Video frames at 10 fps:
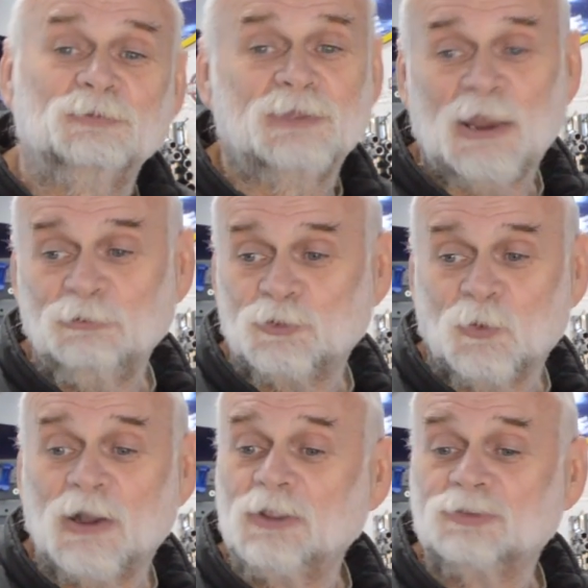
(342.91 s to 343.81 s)

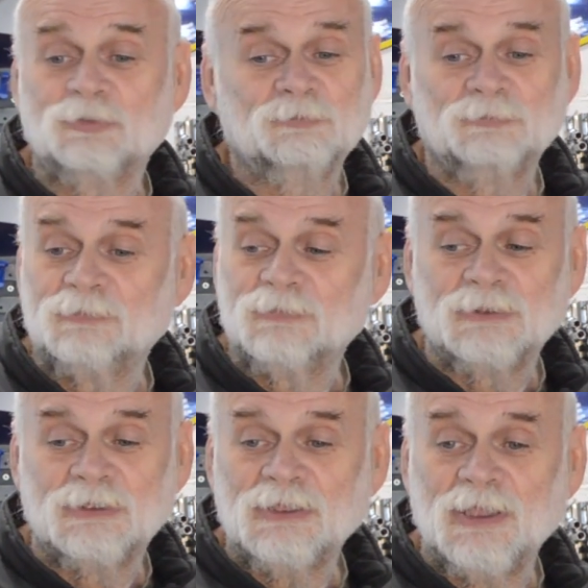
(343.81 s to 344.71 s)
Garage-wise,
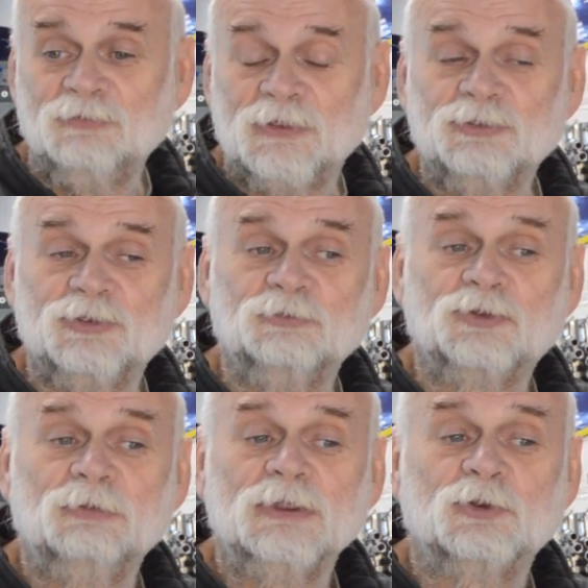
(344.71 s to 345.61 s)
everything seems
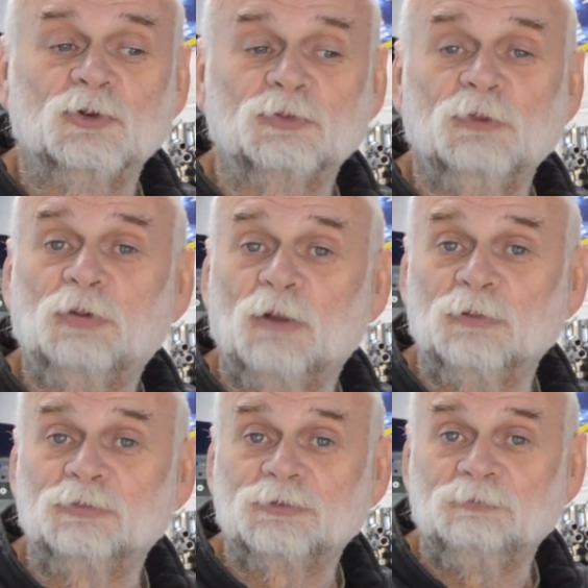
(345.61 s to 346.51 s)
to be causing me
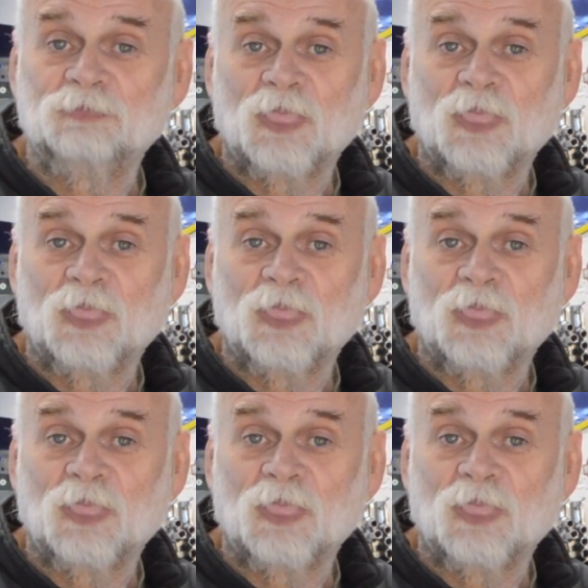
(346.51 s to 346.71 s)
problems.